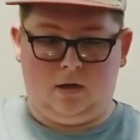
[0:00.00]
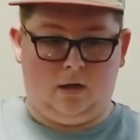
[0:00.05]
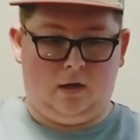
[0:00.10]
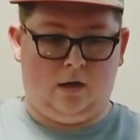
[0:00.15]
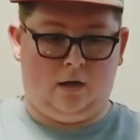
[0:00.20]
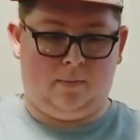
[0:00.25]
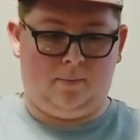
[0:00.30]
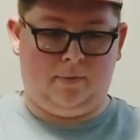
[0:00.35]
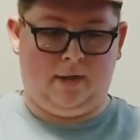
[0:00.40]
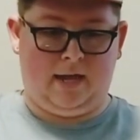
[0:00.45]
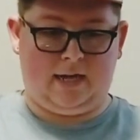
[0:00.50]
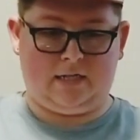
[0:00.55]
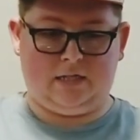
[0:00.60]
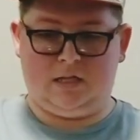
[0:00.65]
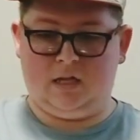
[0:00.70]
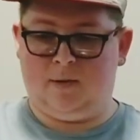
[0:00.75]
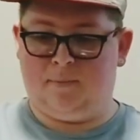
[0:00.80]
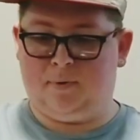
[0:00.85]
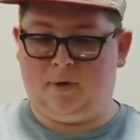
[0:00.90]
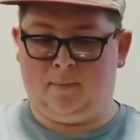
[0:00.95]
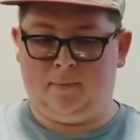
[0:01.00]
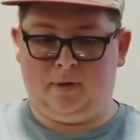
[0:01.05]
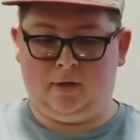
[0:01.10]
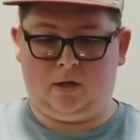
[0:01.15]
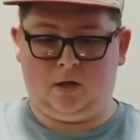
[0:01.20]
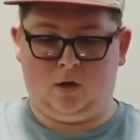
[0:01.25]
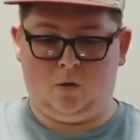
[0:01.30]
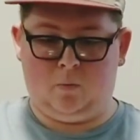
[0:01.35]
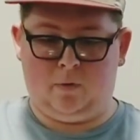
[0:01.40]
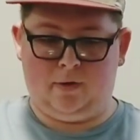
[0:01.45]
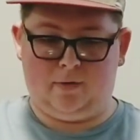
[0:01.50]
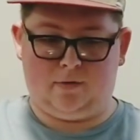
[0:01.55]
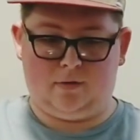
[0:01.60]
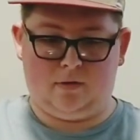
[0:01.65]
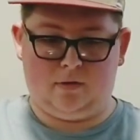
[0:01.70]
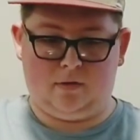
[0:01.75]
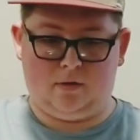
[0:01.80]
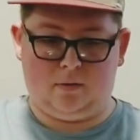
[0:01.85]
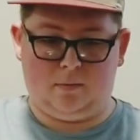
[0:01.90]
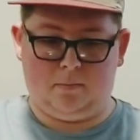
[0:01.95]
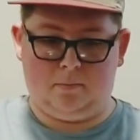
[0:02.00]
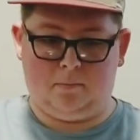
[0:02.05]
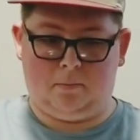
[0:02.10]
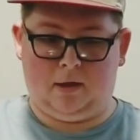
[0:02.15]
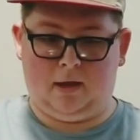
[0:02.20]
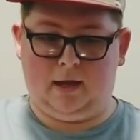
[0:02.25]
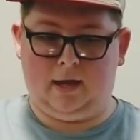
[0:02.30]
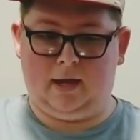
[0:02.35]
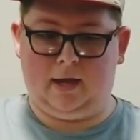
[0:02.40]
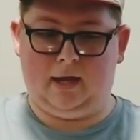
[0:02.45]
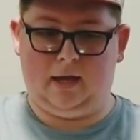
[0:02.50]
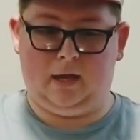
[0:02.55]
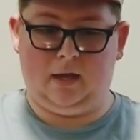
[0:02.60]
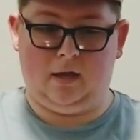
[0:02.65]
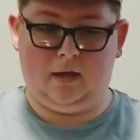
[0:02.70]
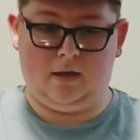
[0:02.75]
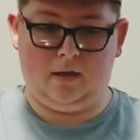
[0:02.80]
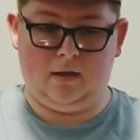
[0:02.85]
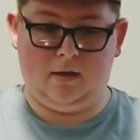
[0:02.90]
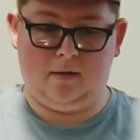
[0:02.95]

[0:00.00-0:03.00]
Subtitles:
Next up, I'm going to go with my